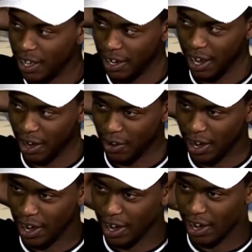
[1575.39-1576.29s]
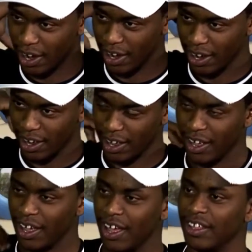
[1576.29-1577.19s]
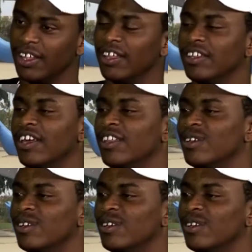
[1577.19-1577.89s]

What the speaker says: And he had gray hair. And then the other.